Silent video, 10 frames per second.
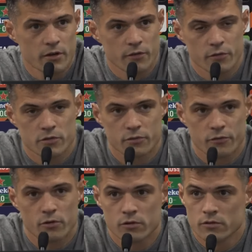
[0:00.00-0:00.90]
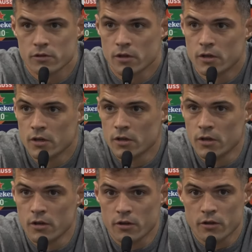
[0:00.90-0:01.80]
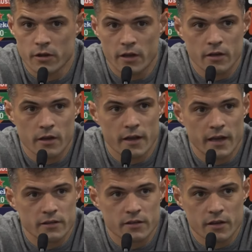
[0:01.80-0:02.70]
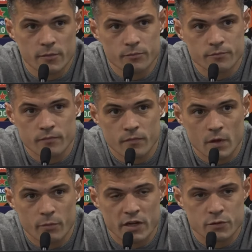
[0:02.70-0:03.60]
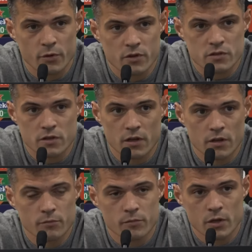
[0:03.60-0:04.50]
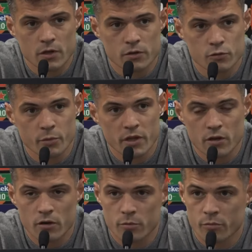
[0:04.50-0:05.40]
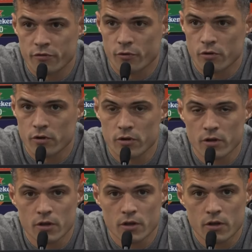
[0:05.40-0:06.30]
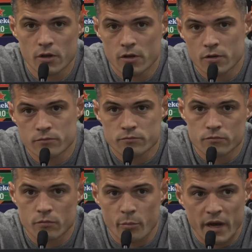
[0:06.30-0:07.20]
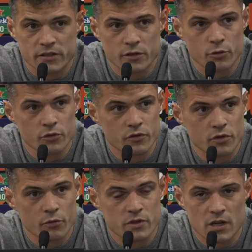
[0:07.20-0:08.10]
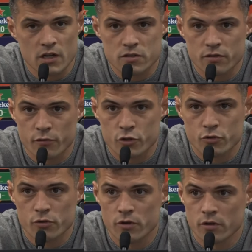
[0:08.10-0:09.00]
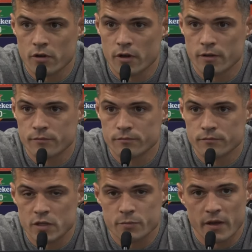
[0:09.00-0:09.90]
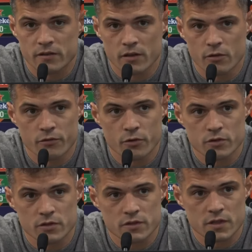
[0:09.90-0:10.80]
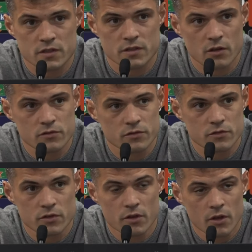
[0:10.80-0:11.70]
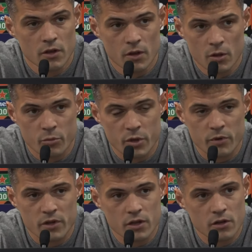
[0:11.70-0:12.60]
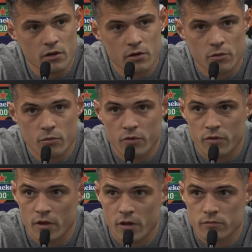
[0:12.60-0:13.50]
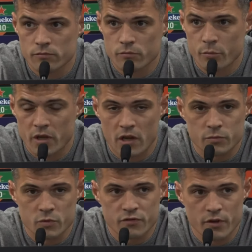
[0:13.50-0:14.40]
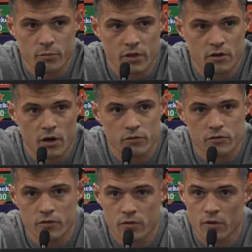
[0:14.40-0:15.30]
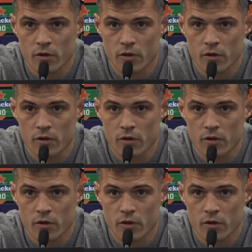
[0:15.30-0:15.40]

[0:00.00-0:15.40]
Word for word: uh, first of all. Yeah, I had um, my experience um, to be here before. Bad and good results for sure. Um, expecting, of course, uh, sixty thousand people here with a big atmosphere, big crowd.